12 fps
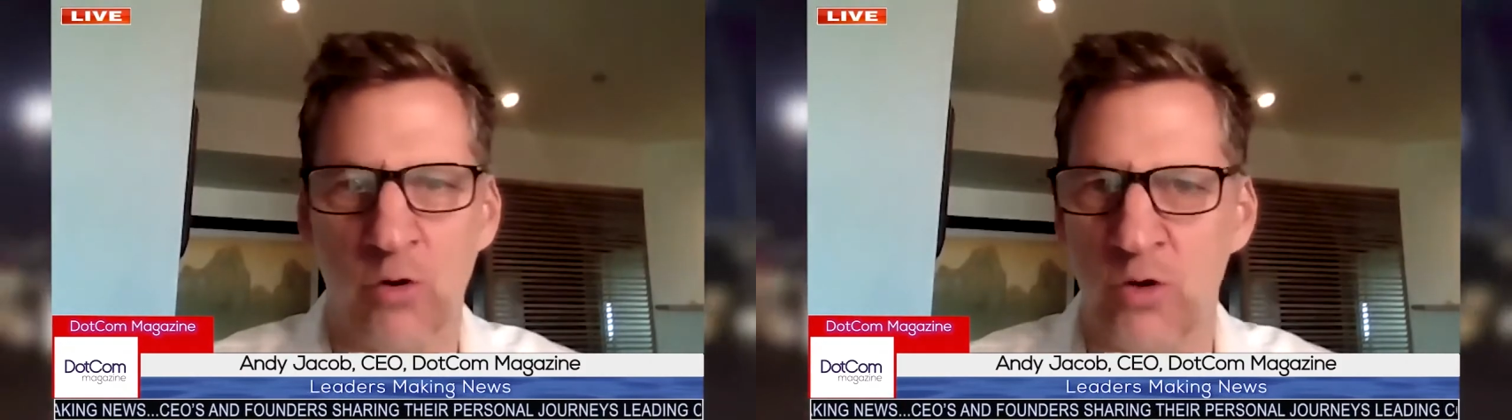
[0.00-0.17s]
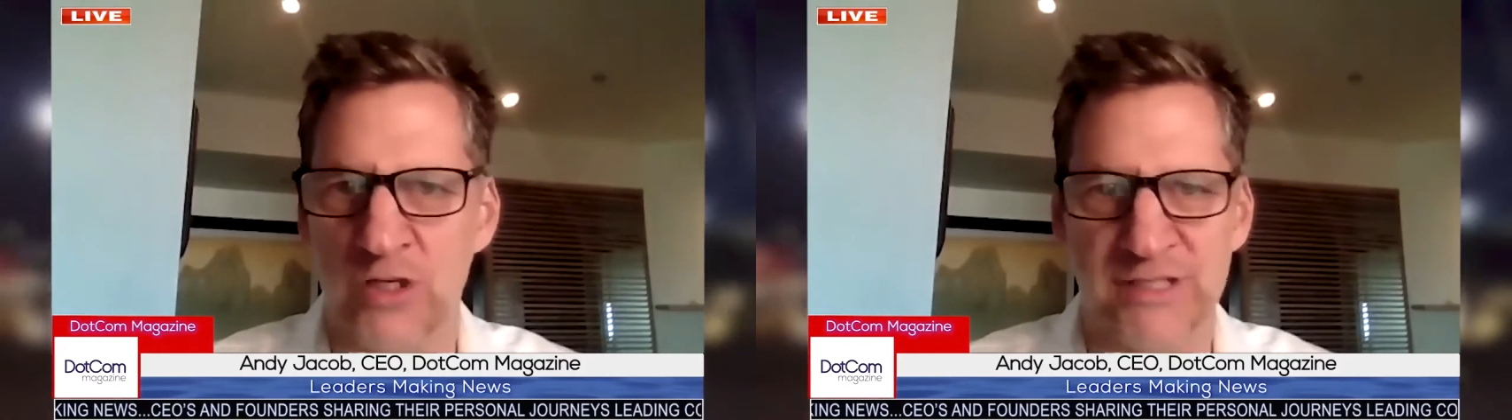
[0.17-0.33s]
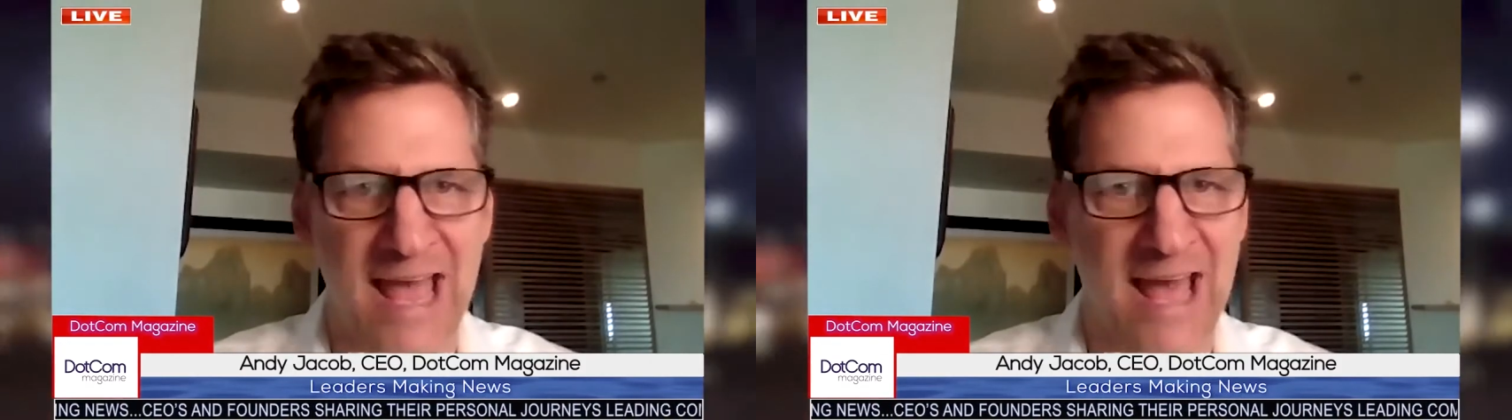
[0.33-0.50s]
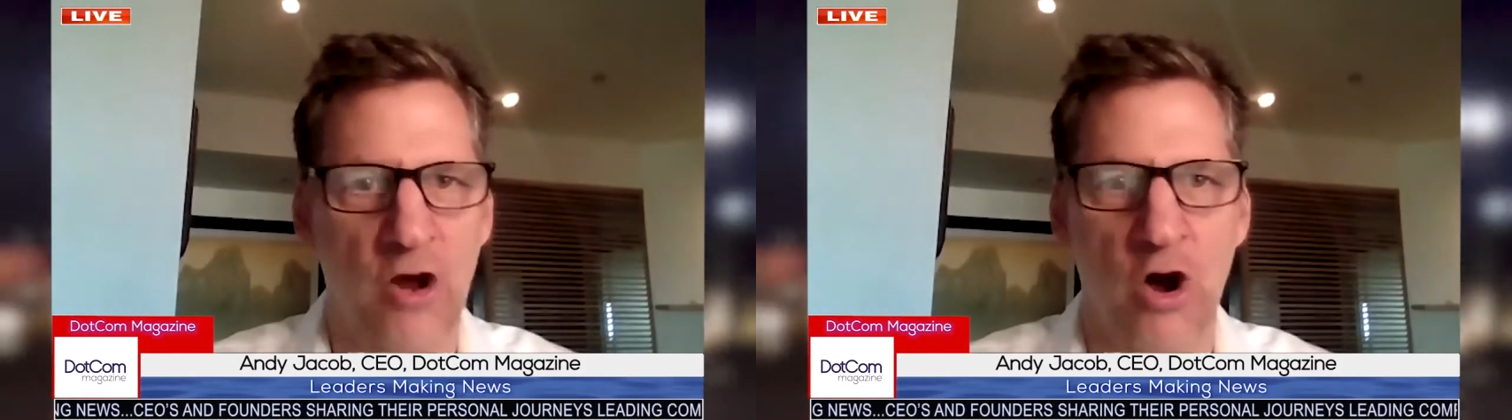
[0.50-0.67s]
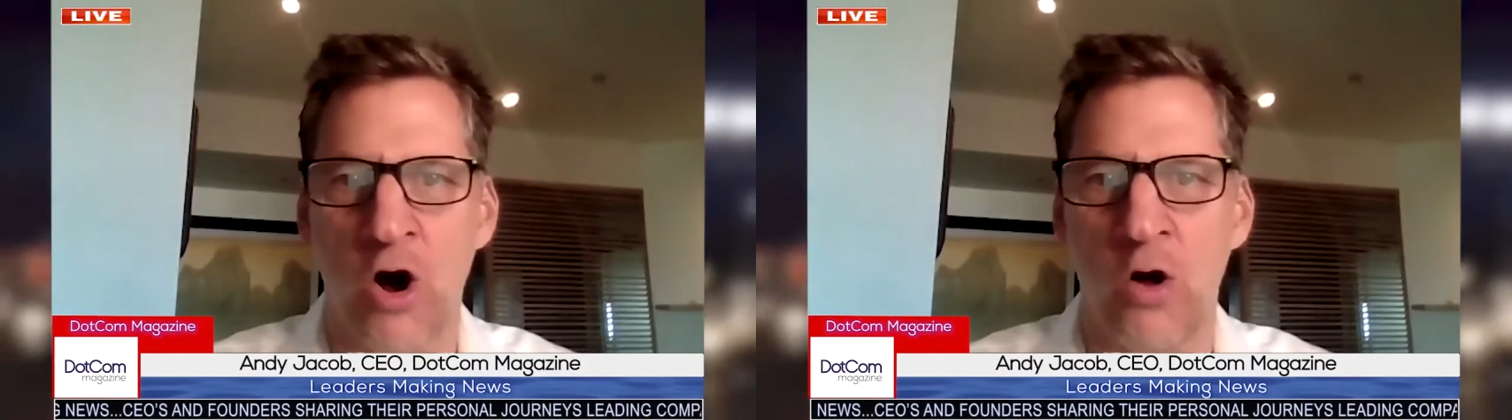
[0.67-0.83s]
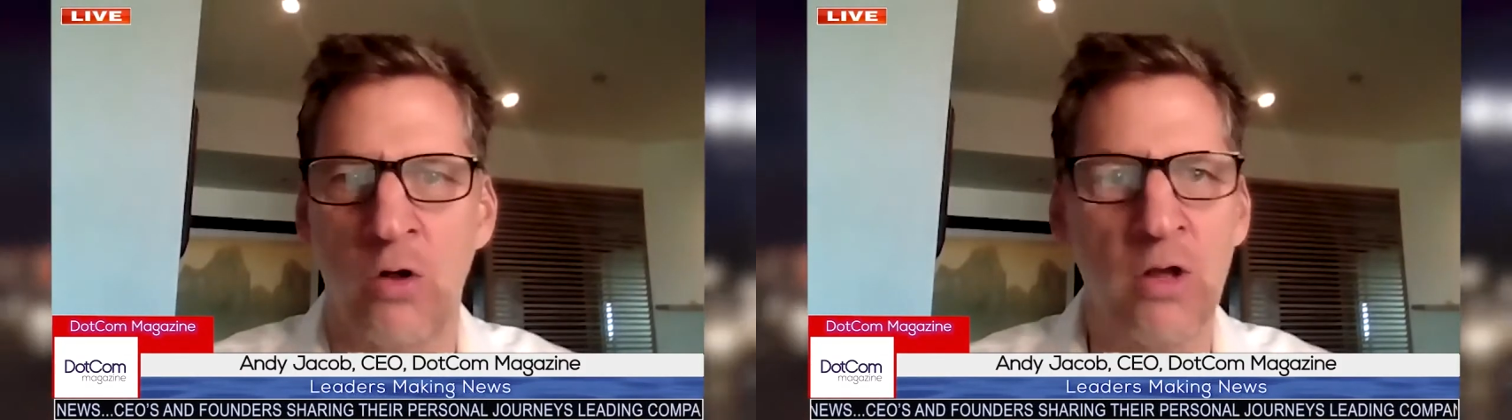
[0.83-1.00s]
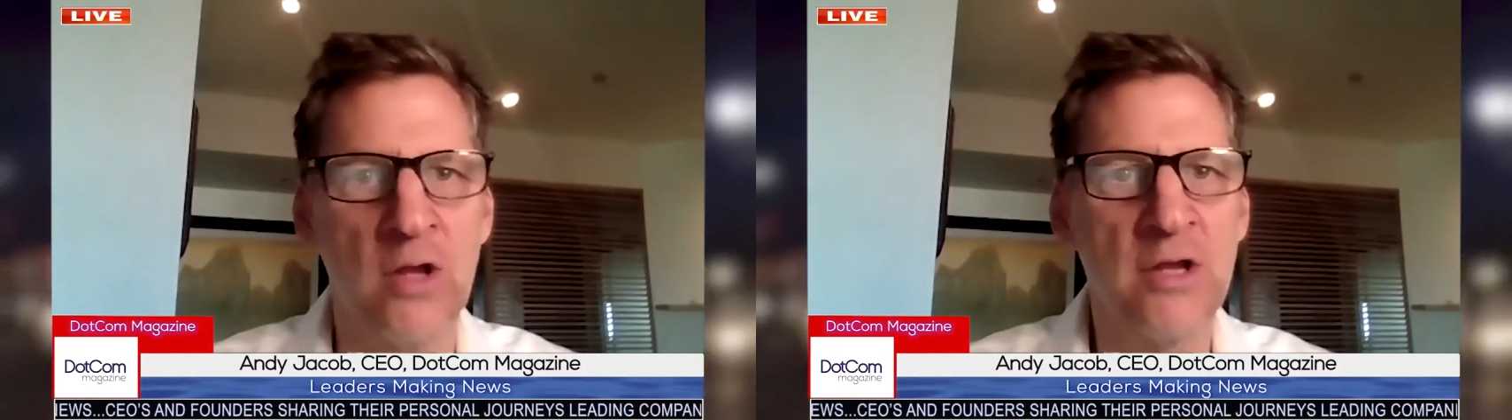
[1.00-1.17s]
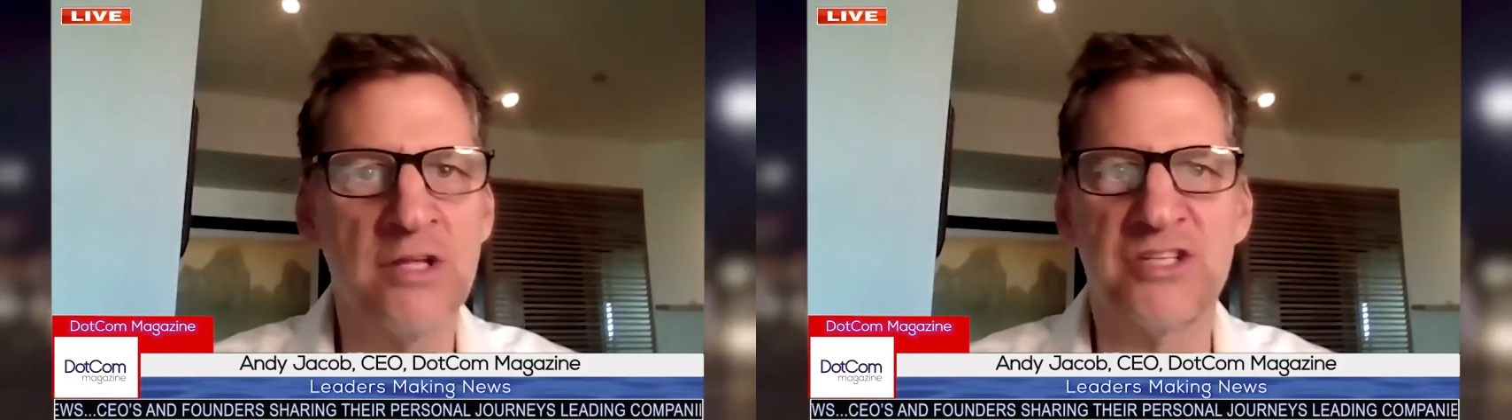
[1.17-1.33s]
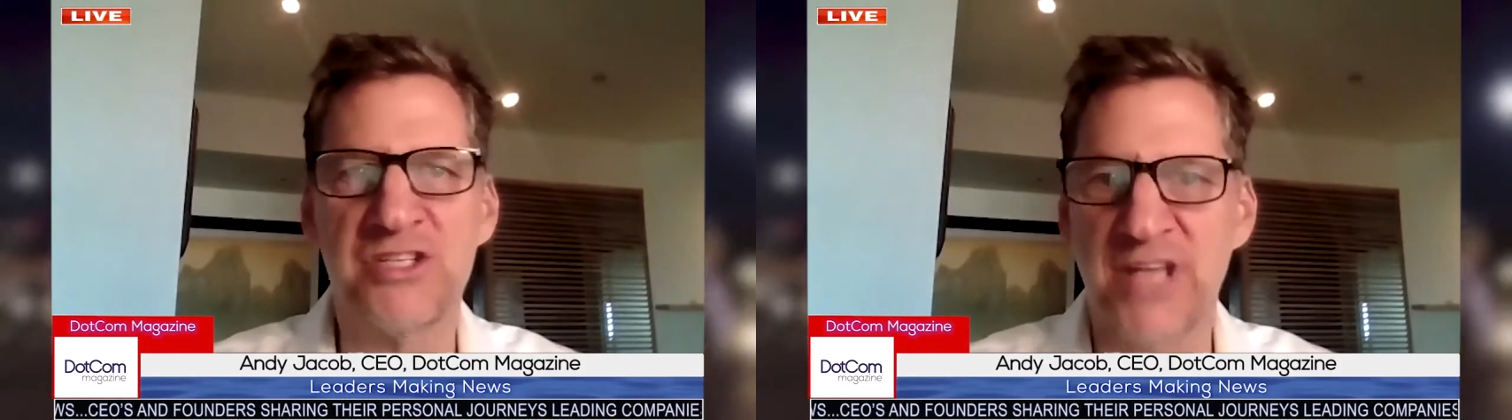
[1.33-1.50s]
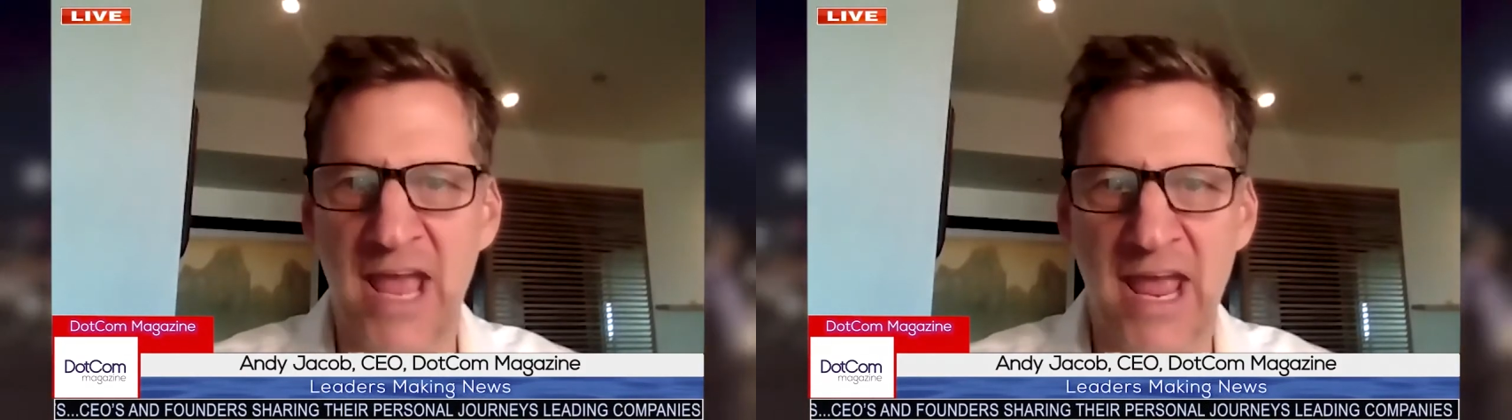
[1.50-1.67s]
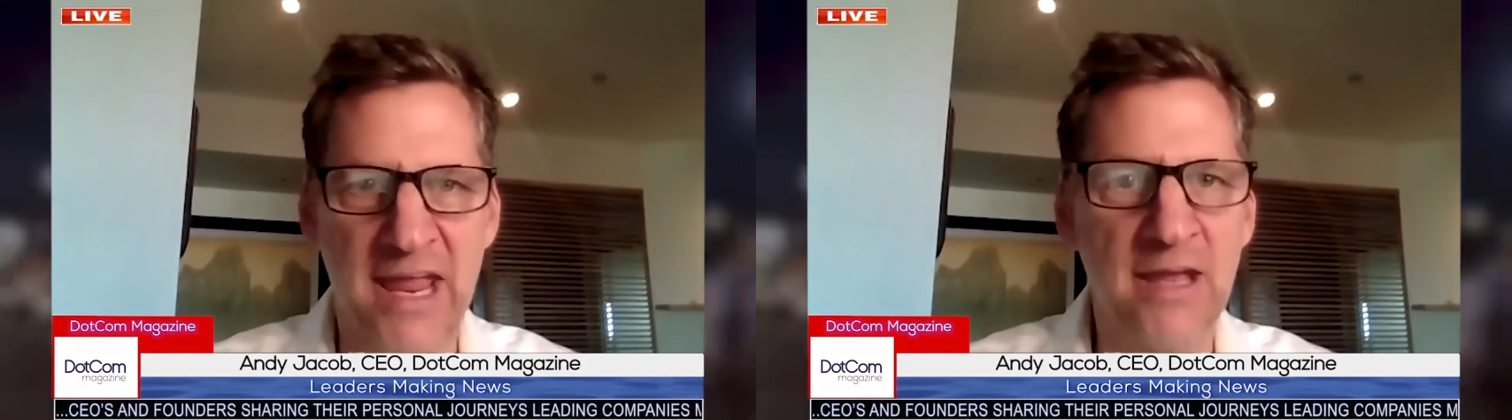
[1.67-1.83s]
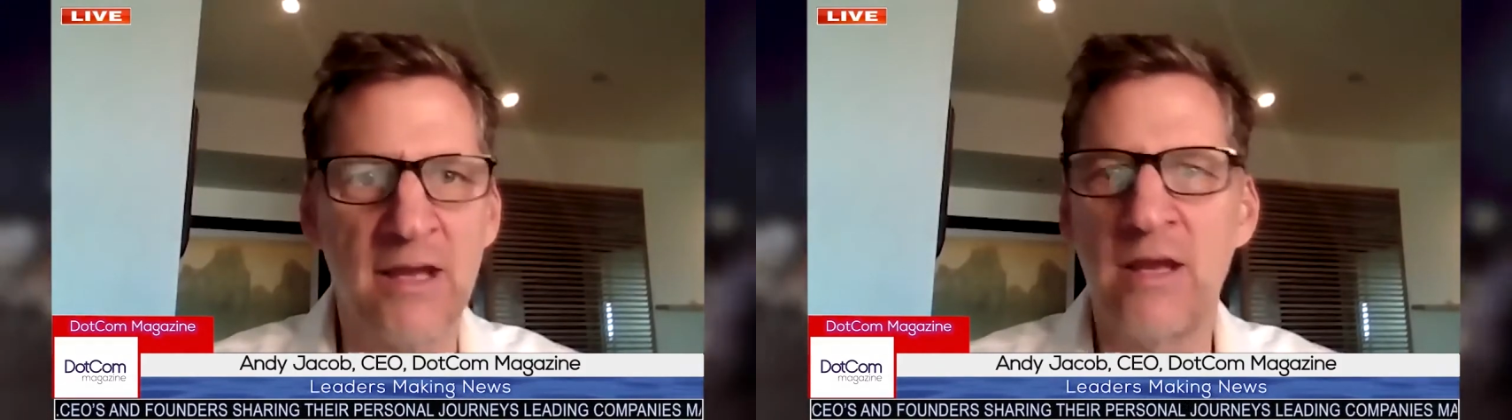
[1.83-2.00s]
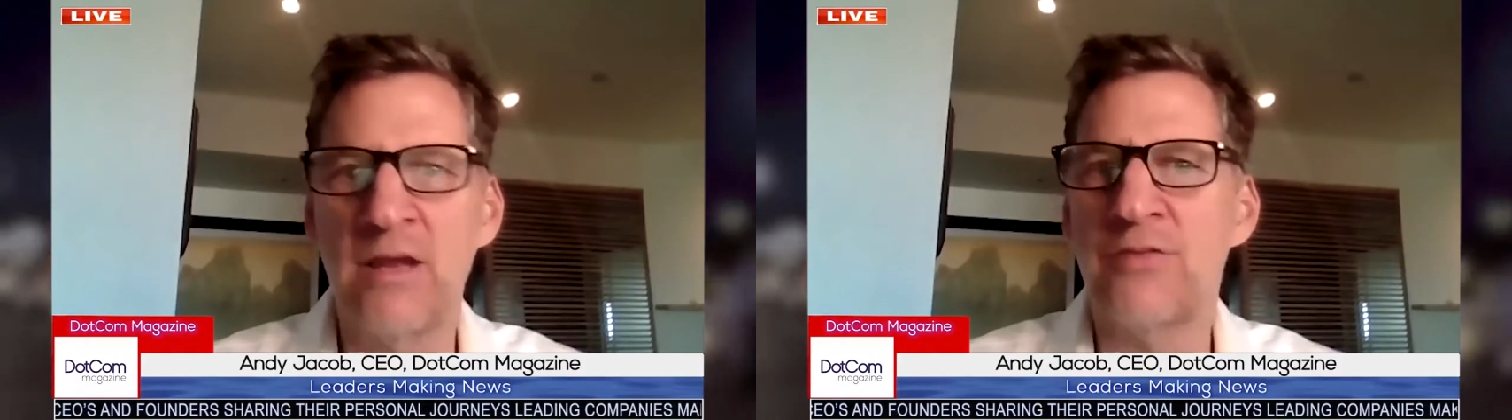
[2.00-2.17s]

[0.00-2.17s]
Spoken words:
or is that all stay